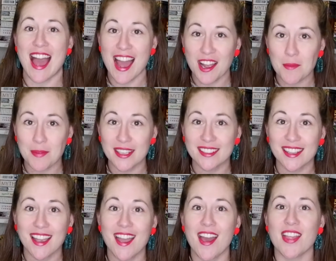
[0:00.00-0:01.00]
Ackerman.
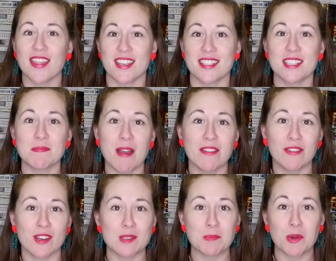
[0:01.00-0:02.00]
This is my
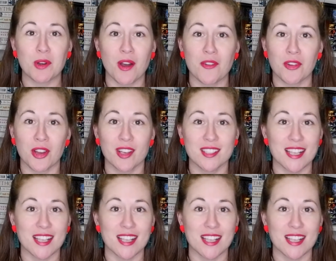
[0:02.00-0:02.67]
first book of hers.